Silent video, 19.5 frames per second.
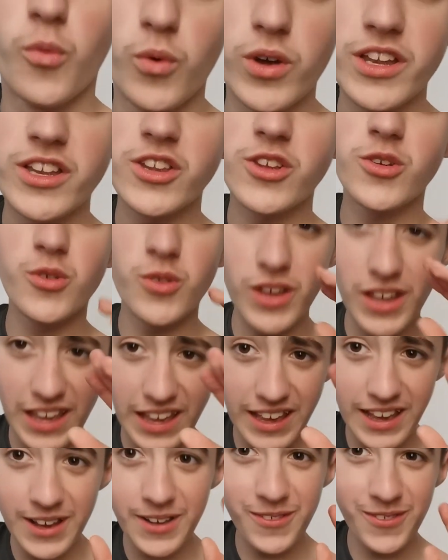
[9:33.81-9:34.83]
when you
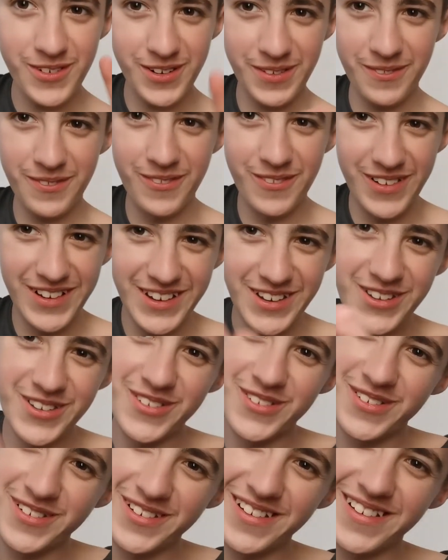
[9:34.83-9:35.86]
hear what I'm when
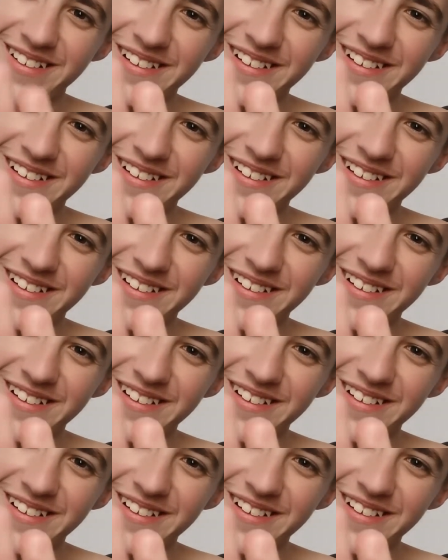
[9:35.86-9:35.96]
you